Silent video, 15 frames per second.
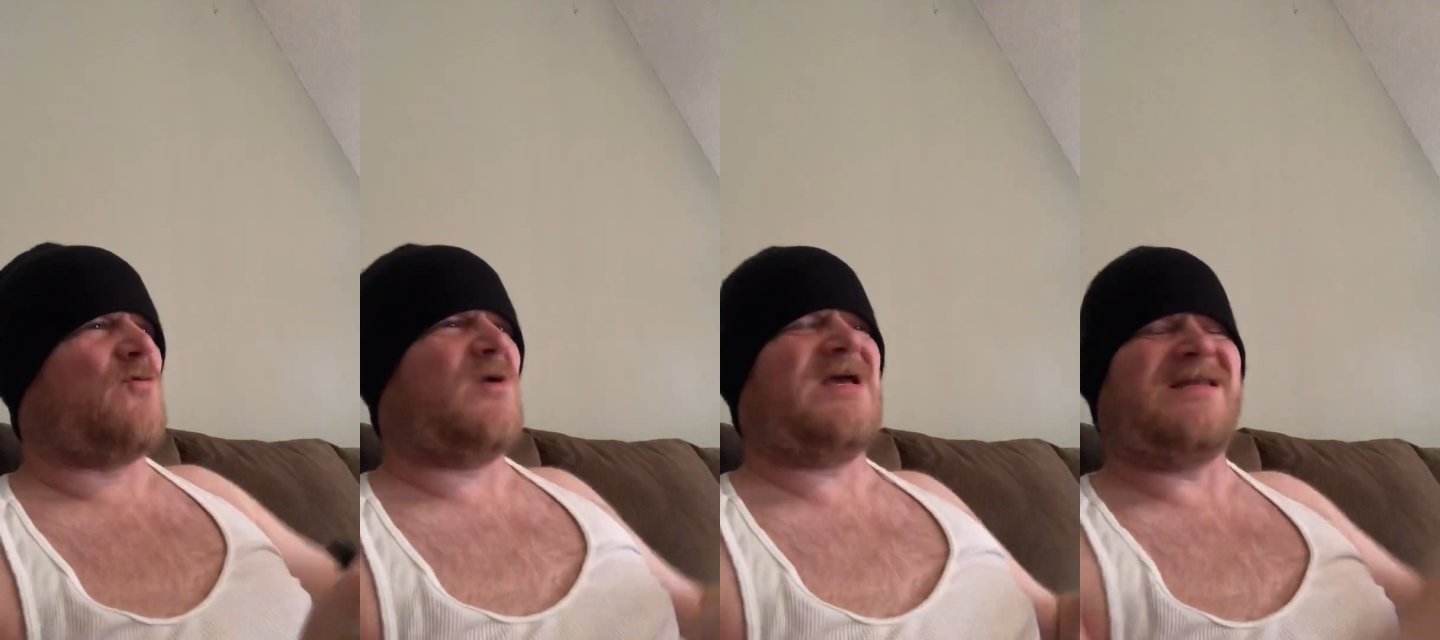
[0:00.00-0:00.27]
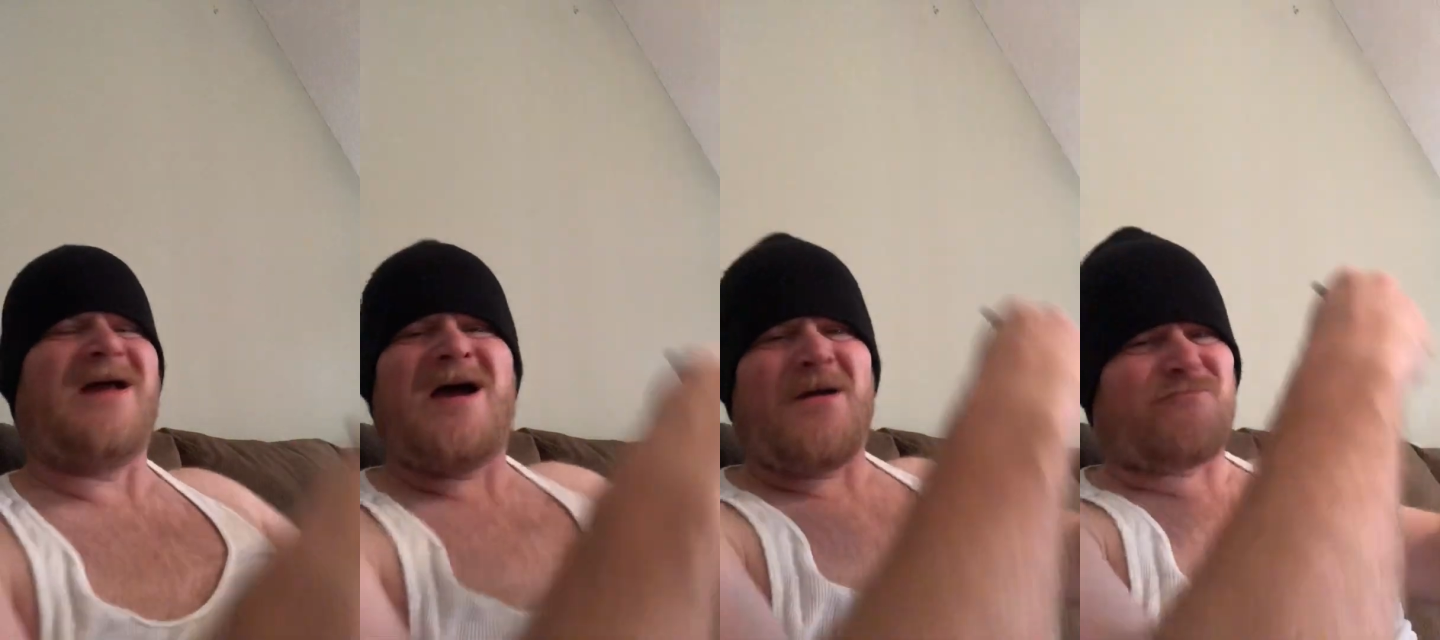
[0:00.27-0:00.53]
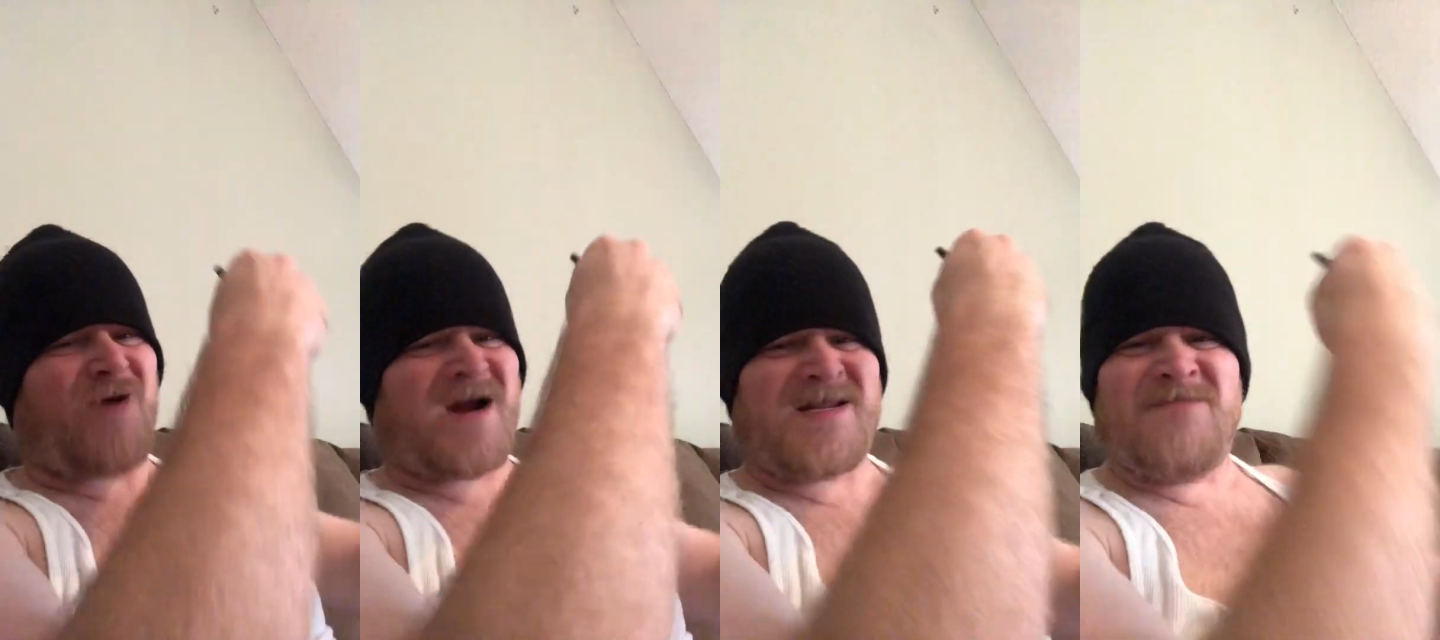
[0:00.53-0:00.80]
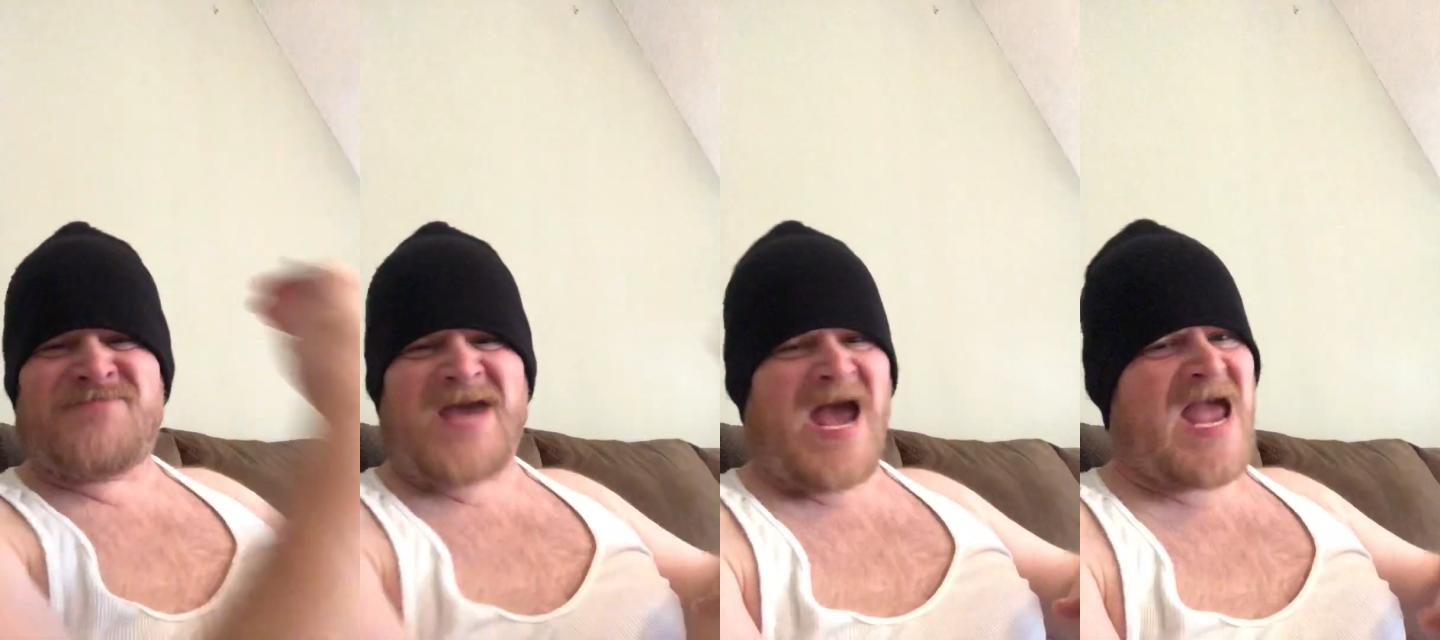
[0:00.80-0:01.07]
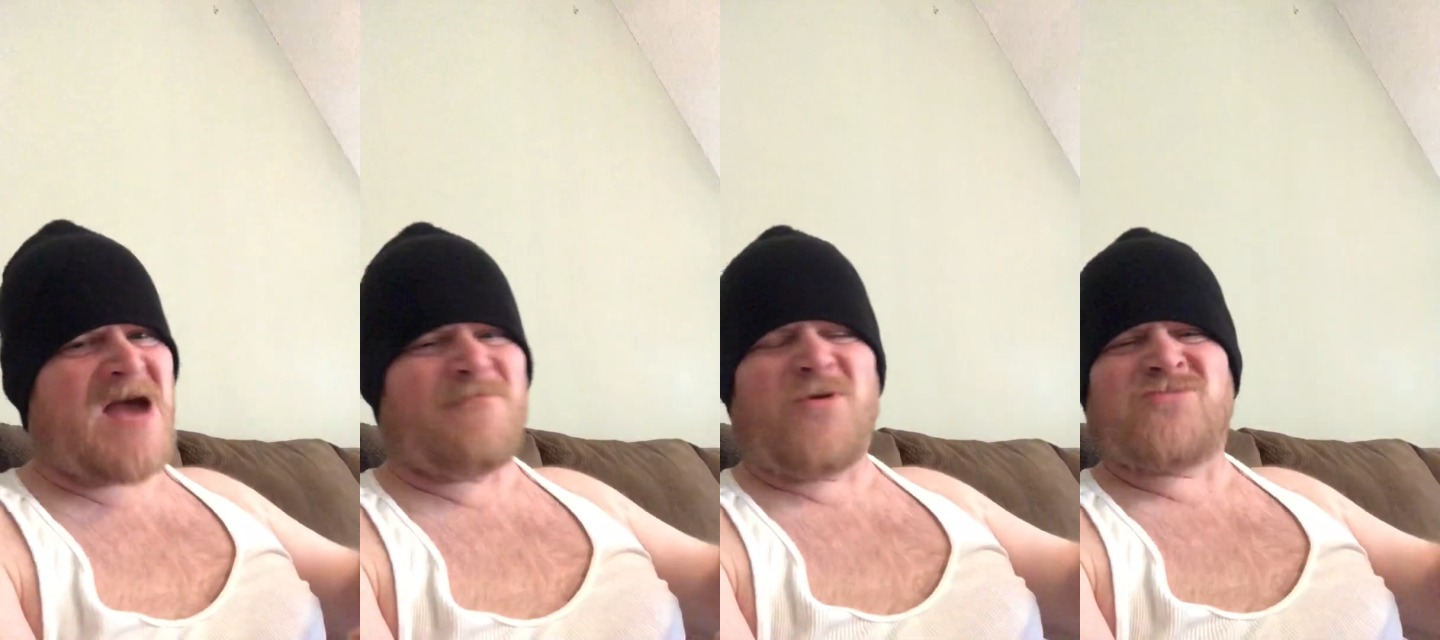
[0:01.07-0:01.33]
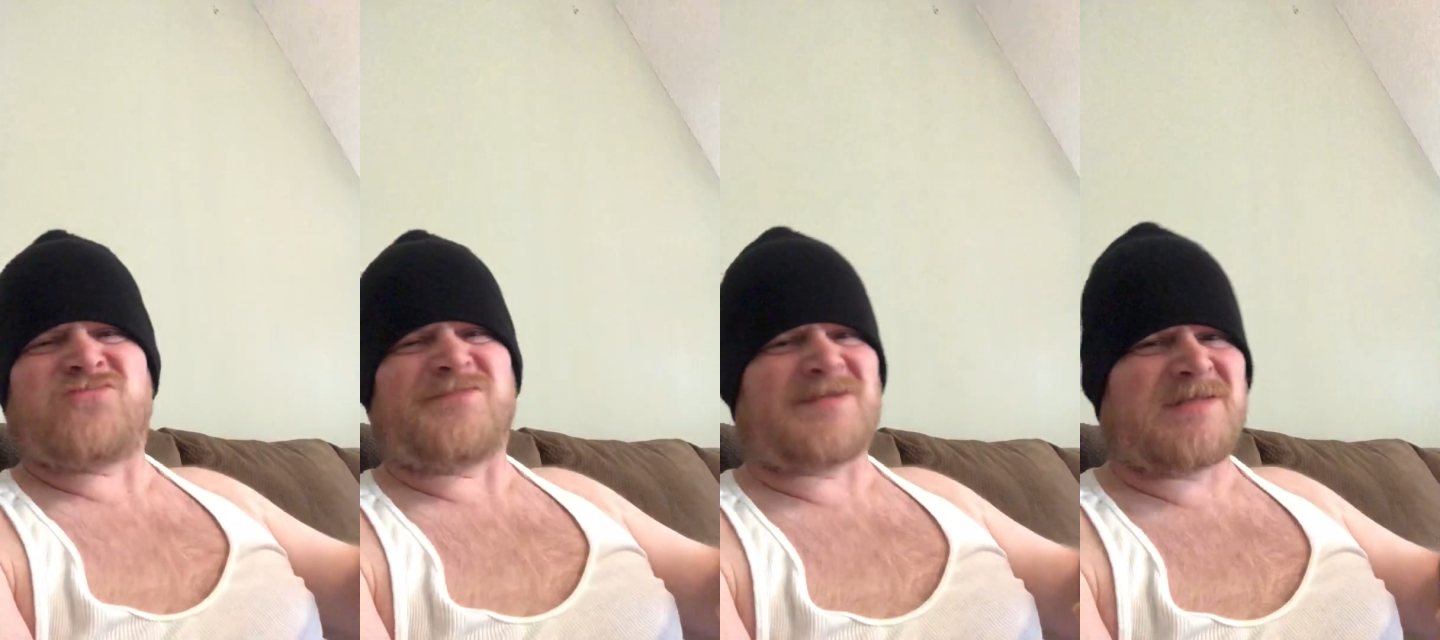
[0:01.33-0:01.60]
queen brought him
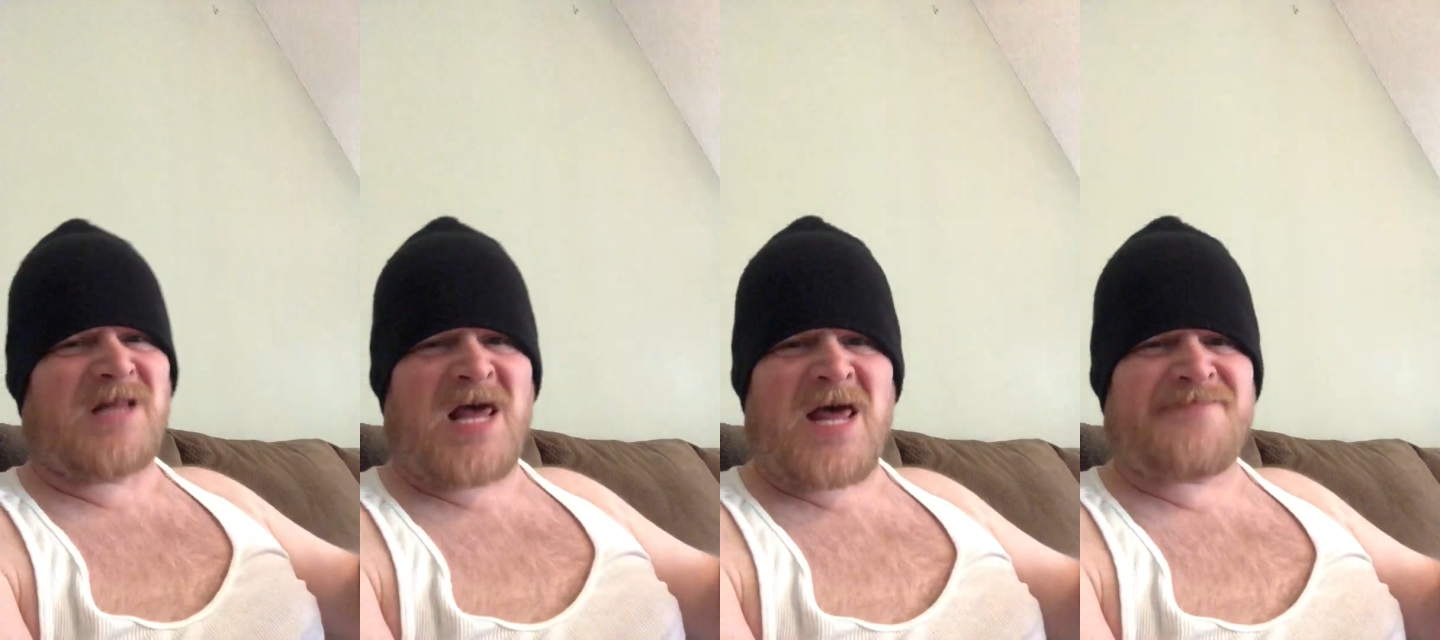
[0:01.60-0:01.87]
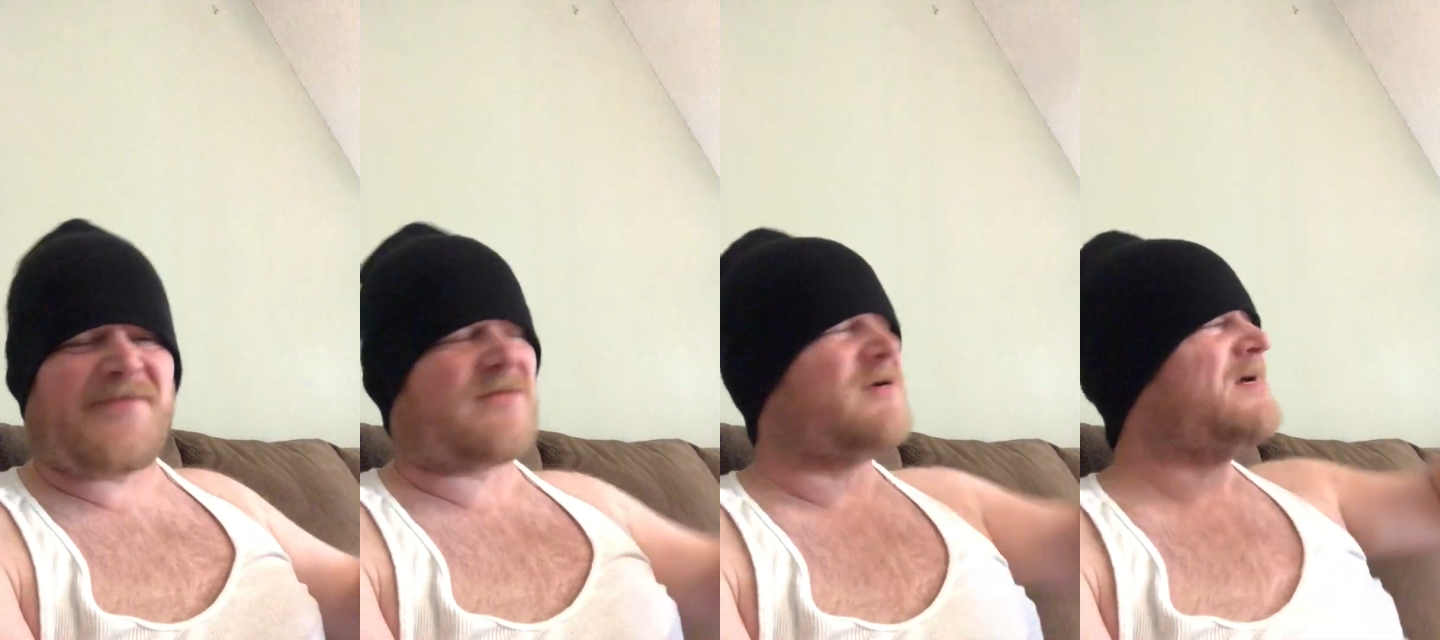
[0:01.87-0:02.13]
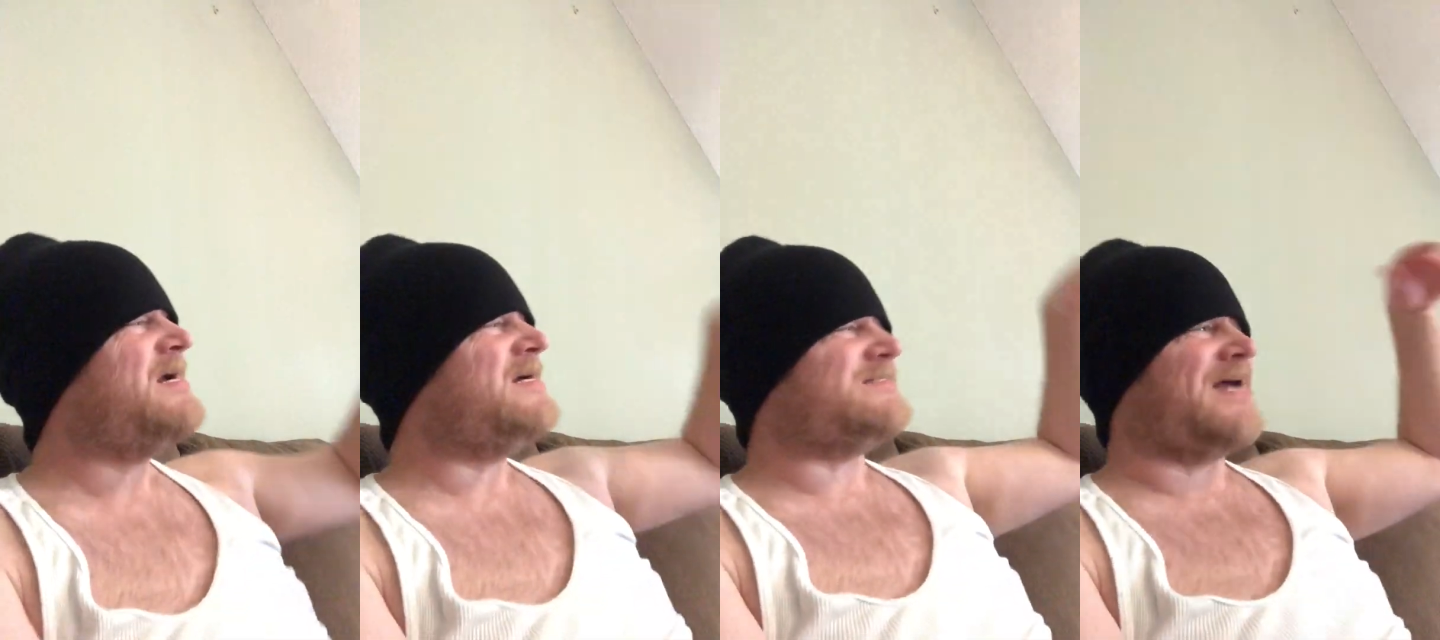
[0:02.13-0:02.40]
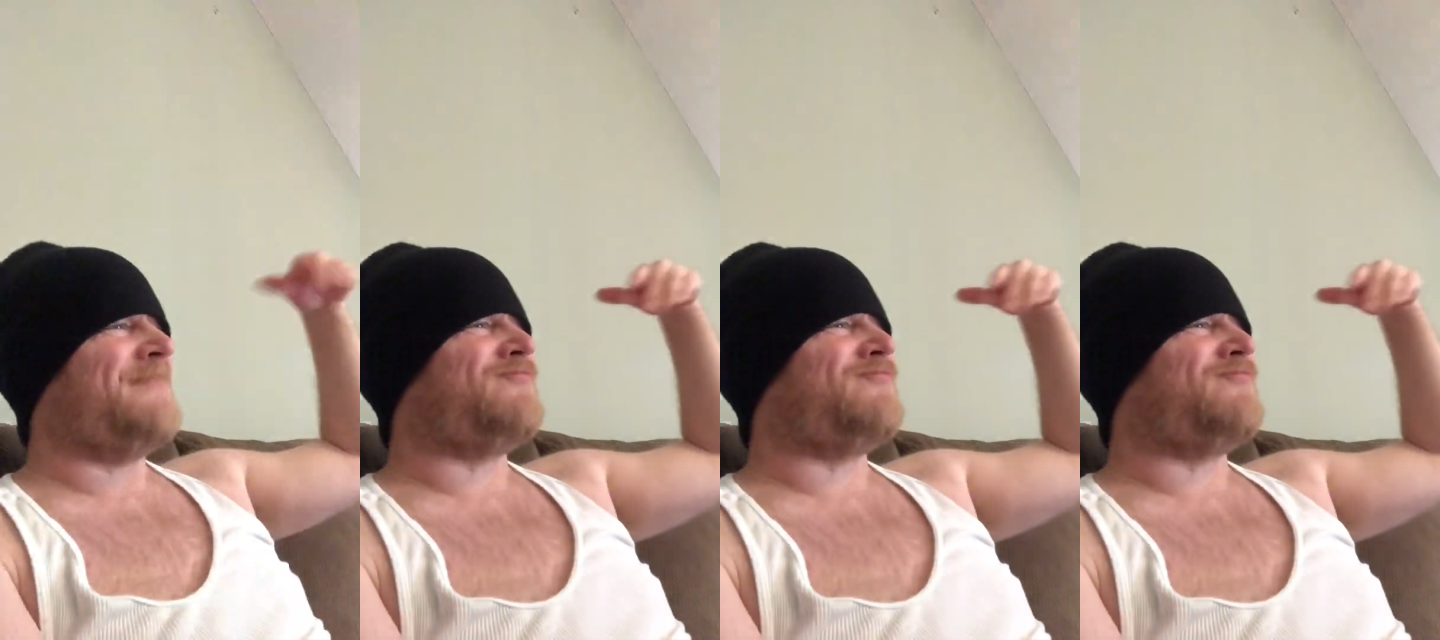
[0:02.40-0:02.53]
camels with leather. They